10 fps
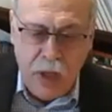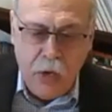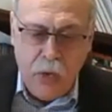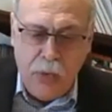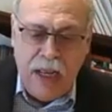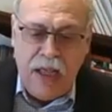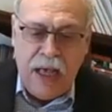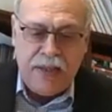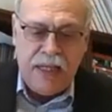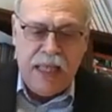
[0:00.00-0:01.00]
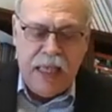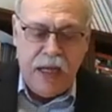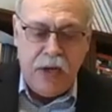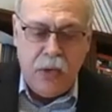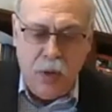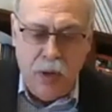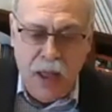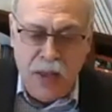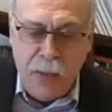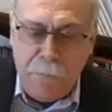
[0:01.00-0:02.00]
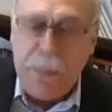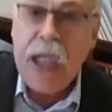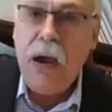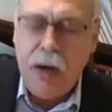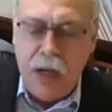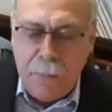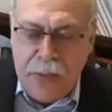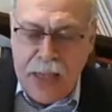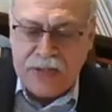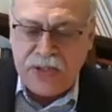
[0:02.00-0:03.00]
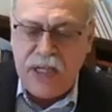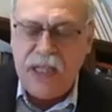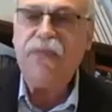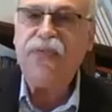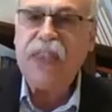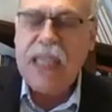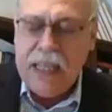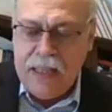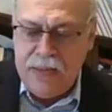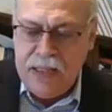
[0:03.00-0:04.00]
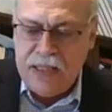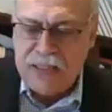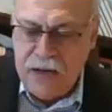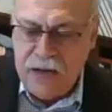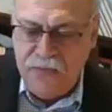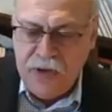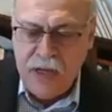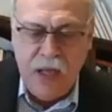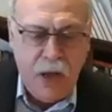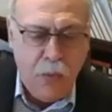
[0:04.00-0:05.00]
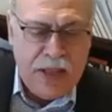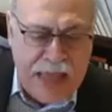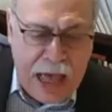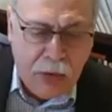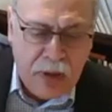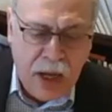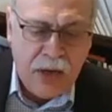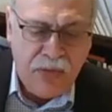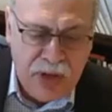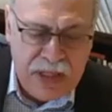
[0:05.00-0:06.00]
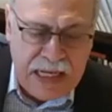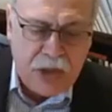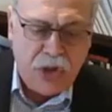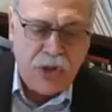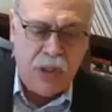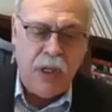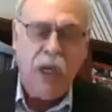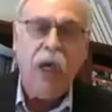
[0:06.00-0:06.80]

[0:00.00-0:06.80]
Quoting Kant again, "The bare capacity of thinking this infinite without contradiction